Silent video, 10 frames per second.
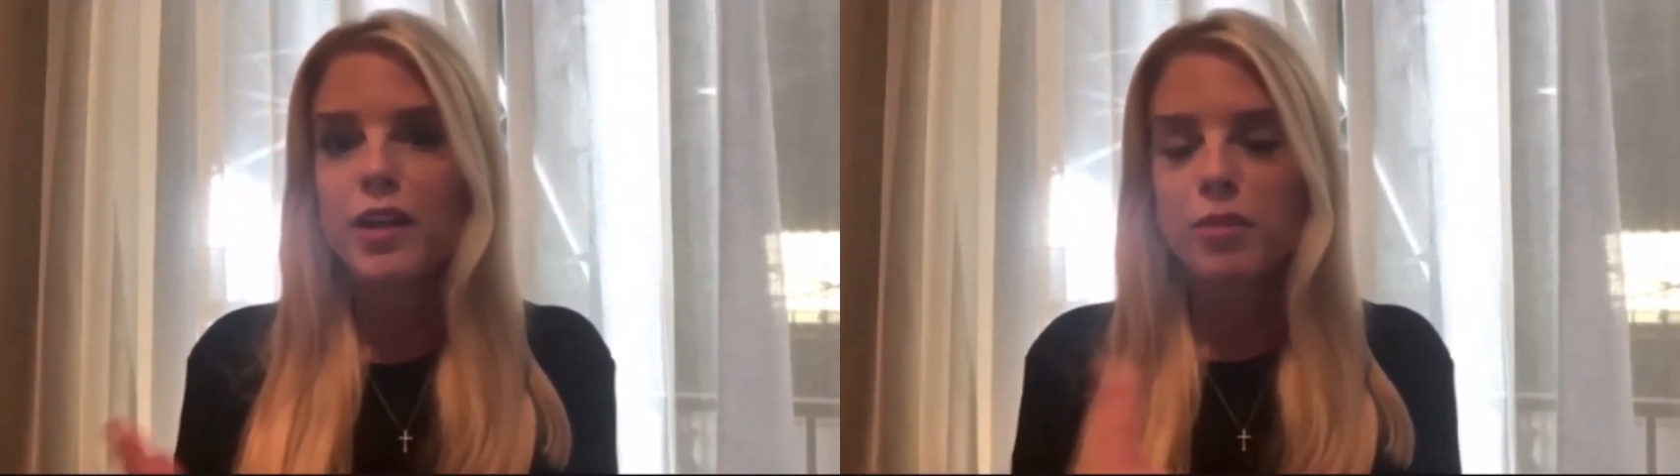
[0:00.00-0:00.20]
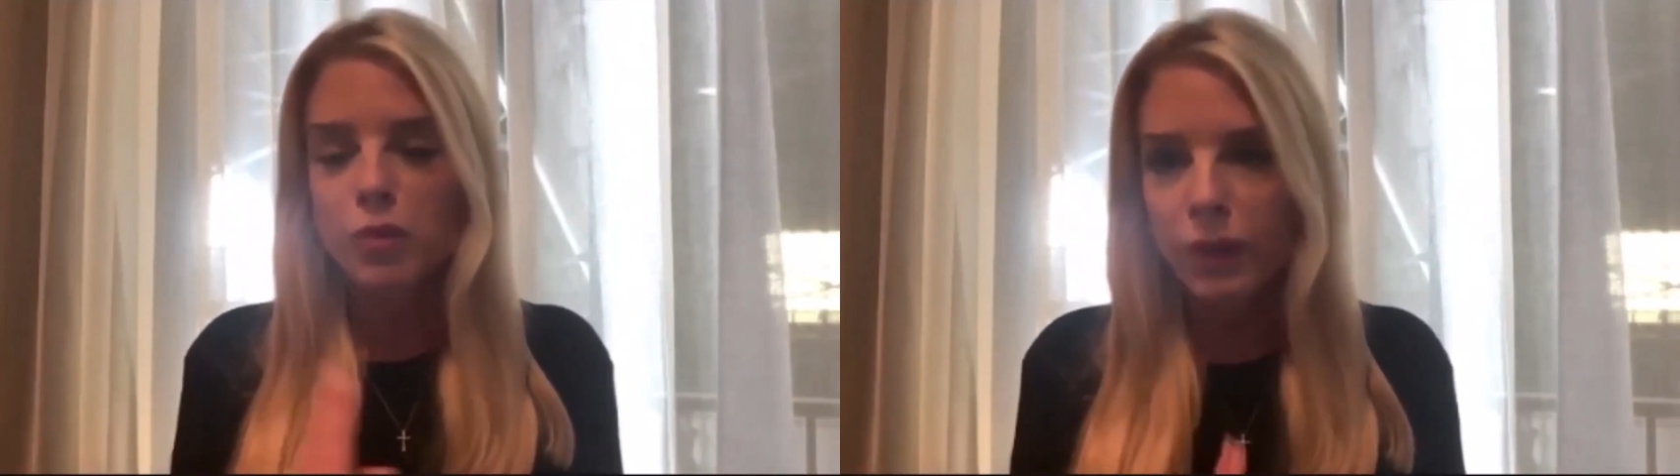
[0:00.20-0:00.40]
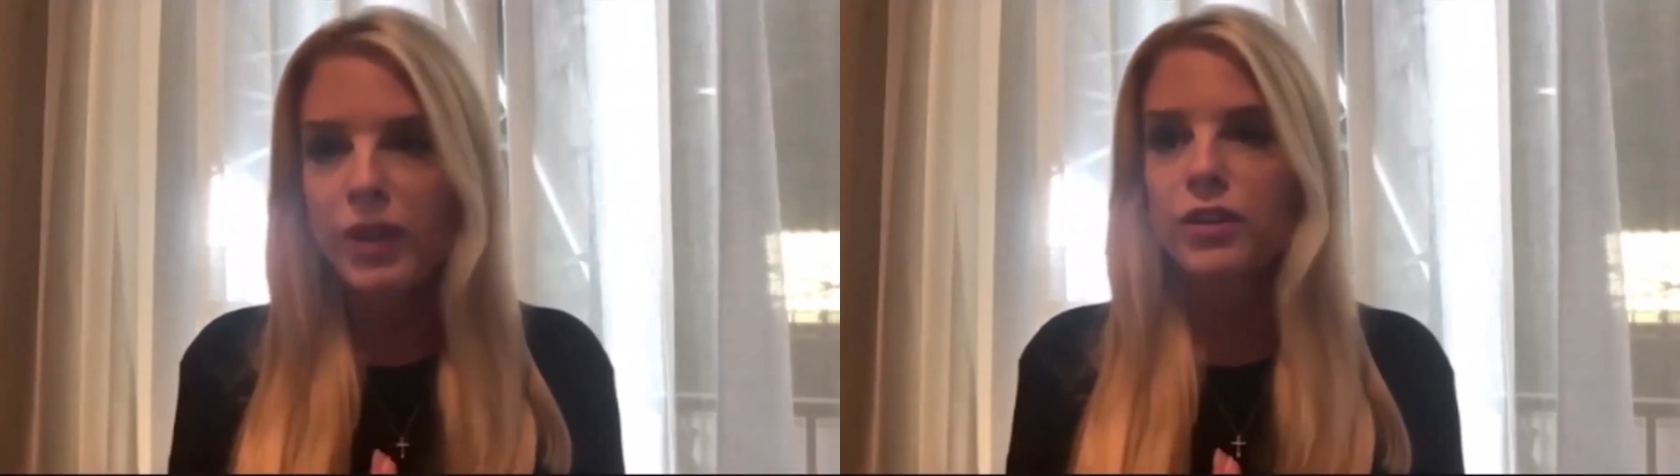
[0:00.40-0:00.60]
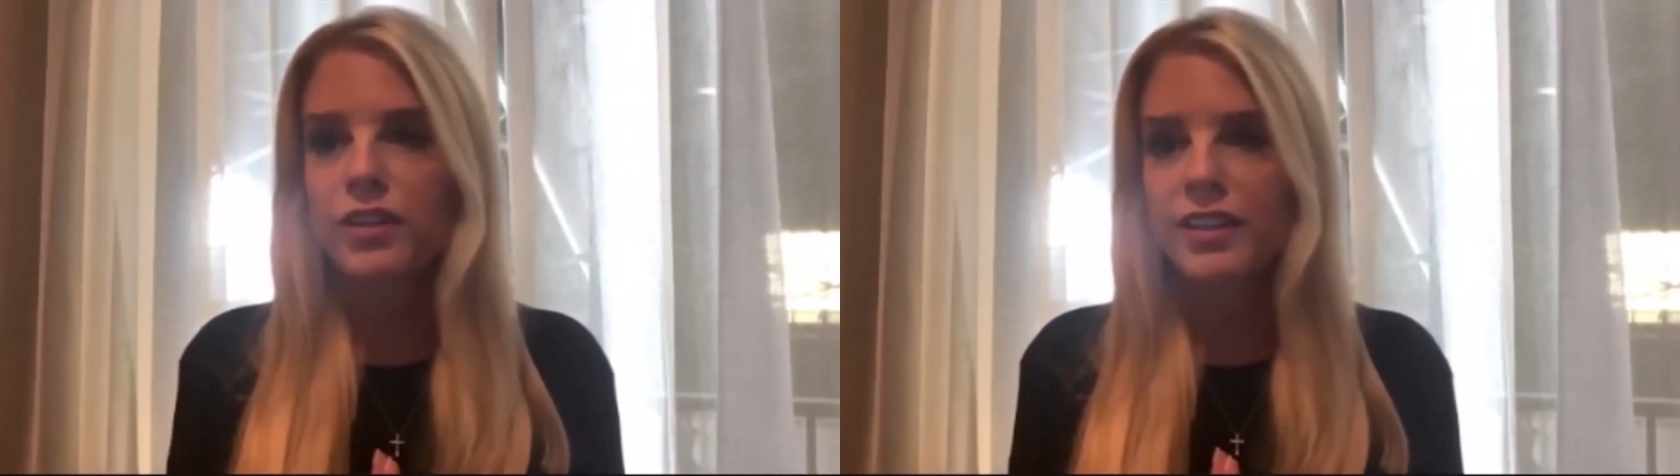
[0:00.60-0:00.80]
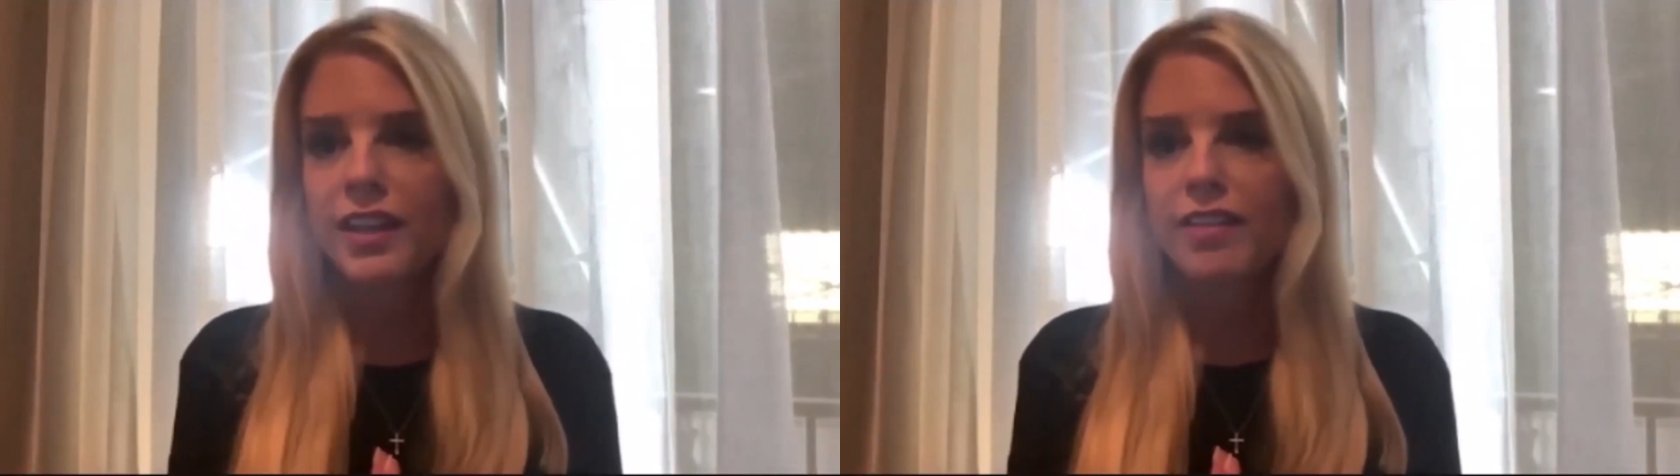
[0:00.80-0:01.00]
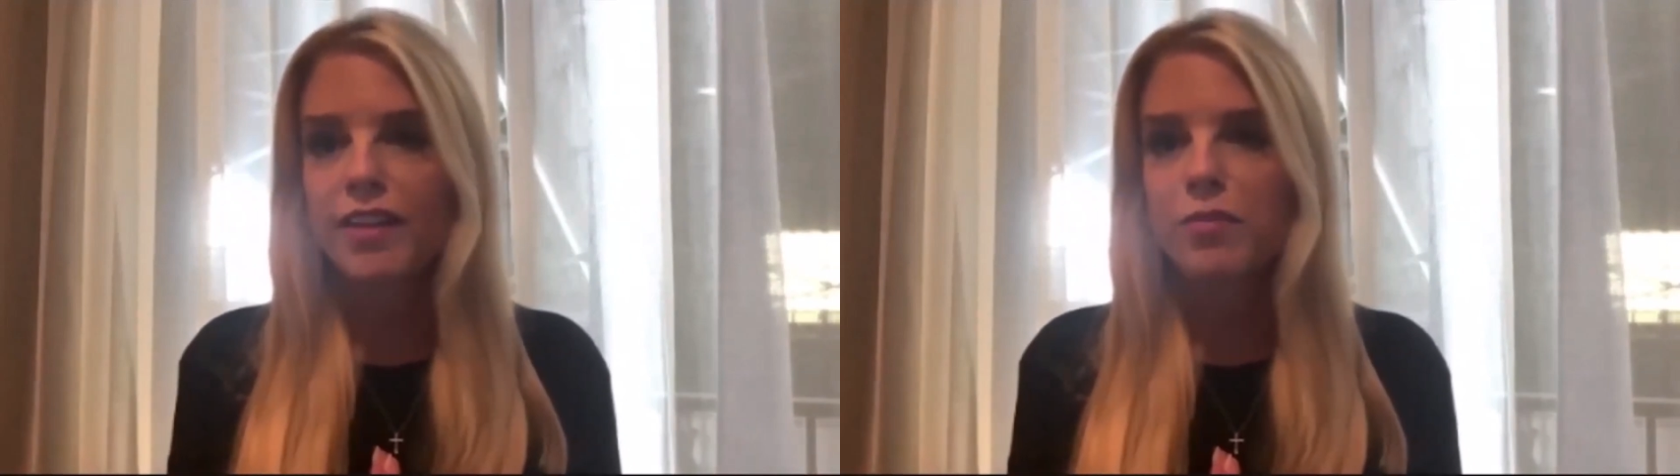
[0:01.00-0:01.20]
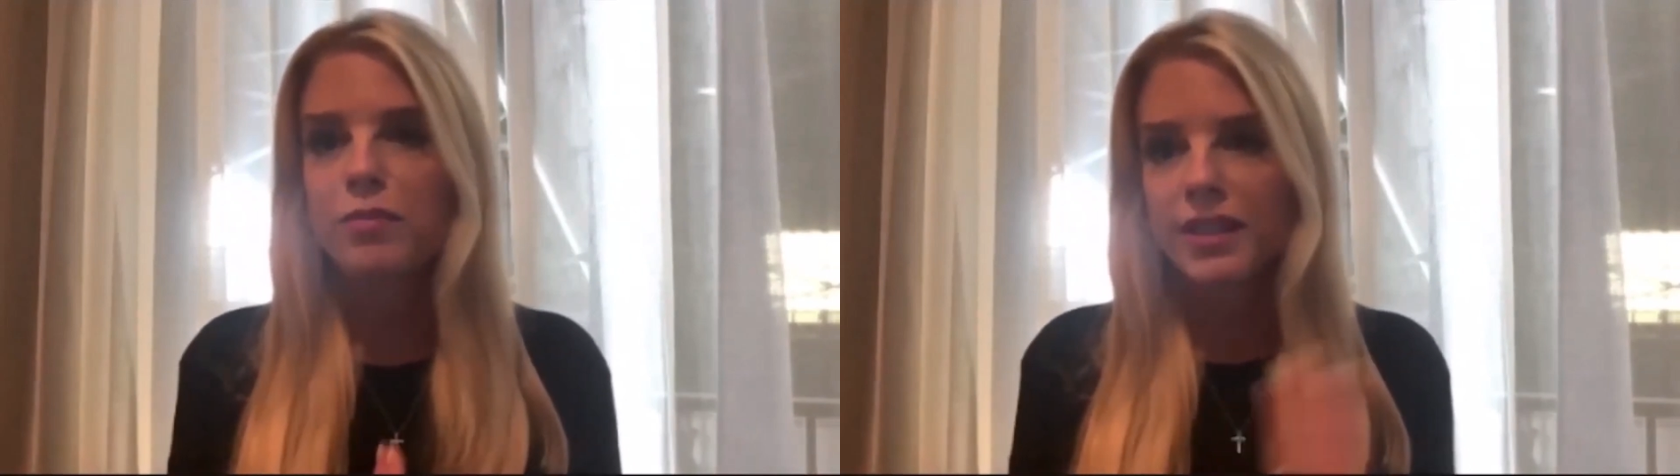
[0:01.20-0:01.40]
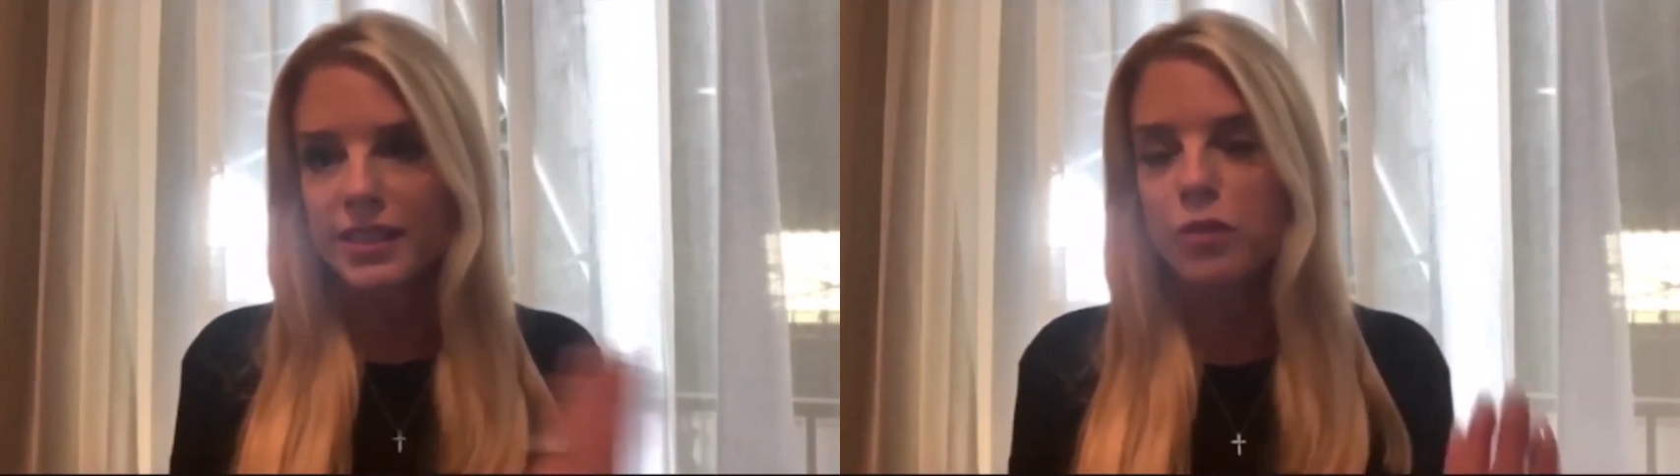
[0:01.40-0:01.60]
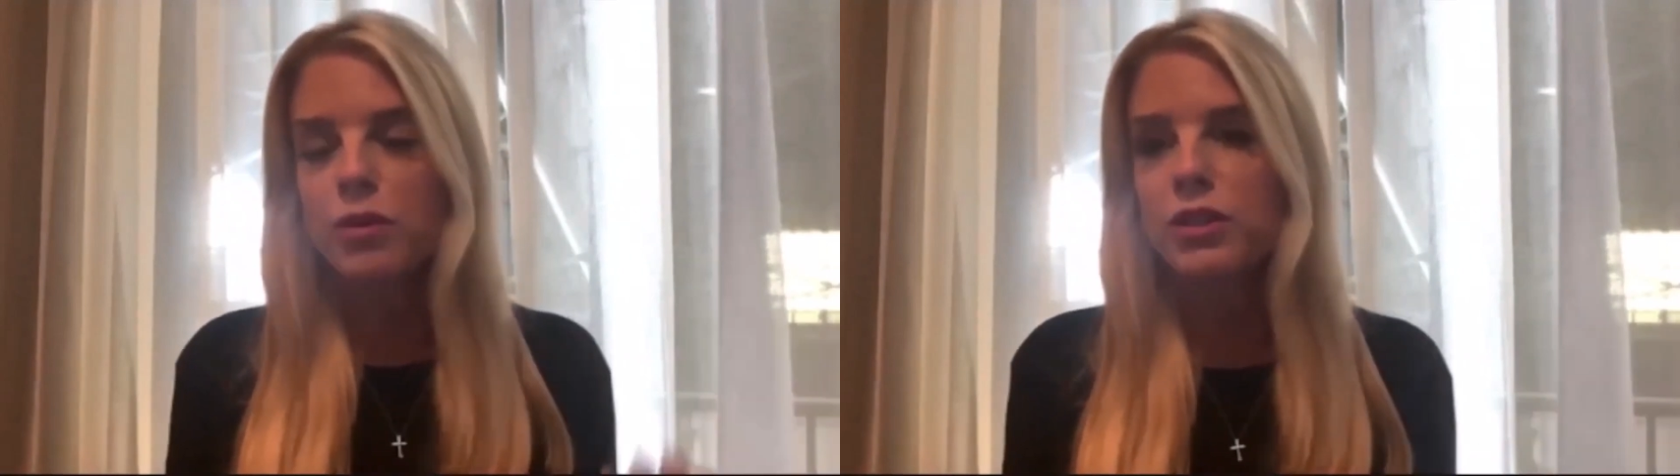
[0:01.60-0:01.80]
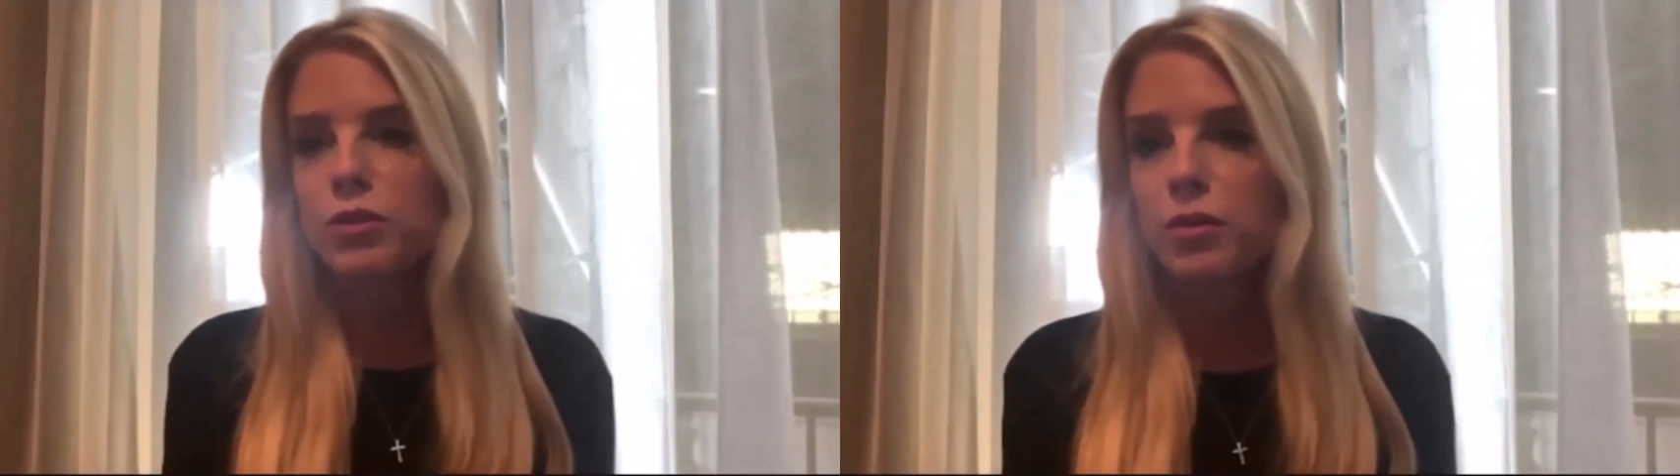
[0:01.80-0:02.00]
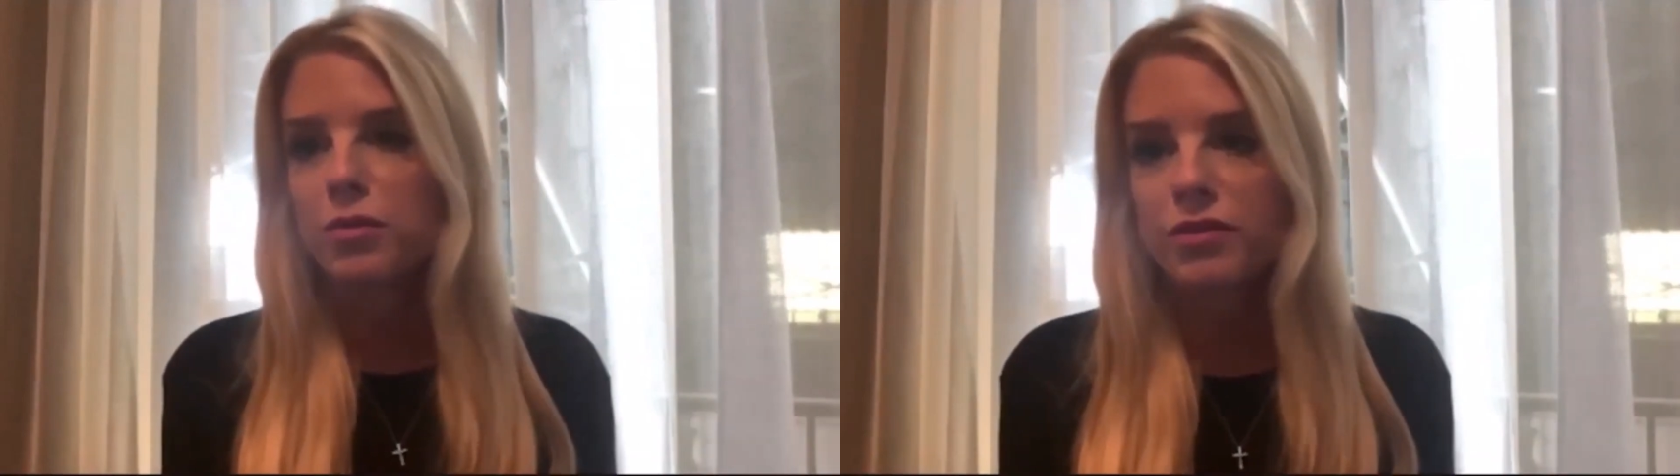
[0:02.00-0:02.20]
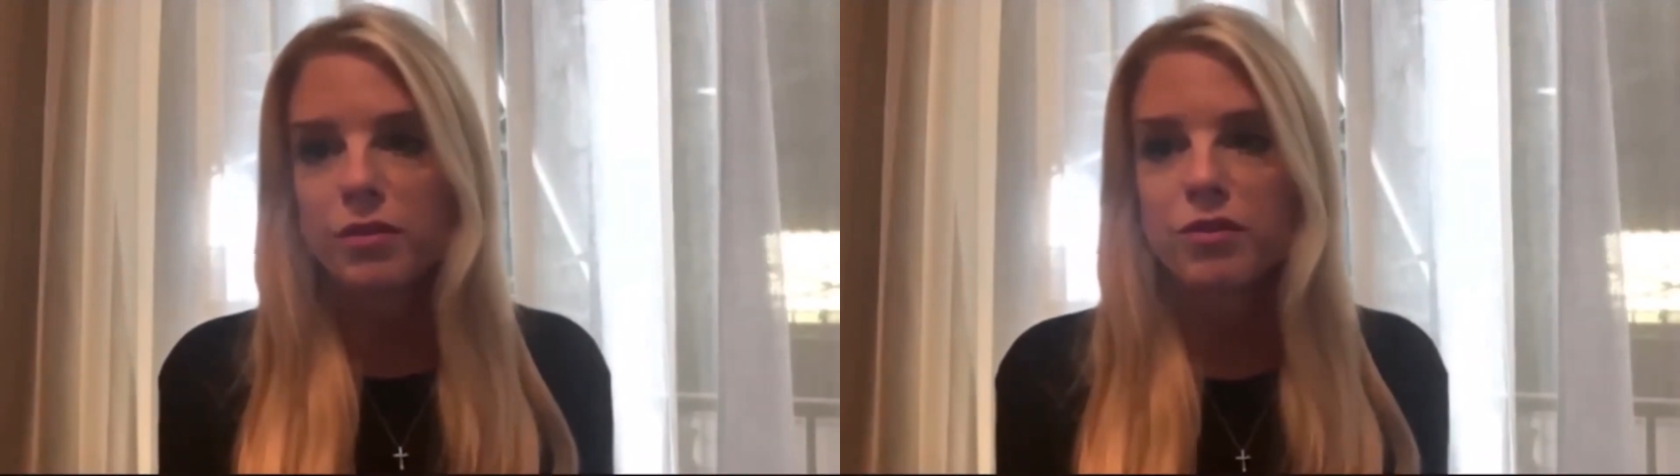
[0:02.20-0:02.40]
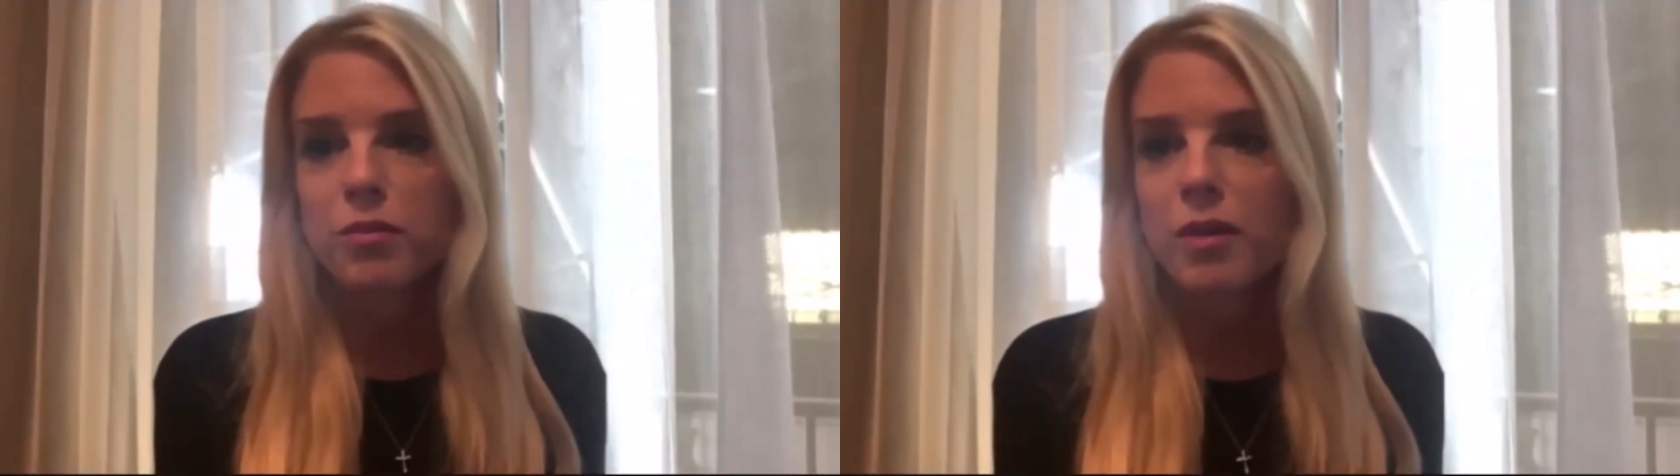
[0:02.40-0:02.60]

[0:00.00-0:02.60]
but we couldn't get them because they wanted to remove them from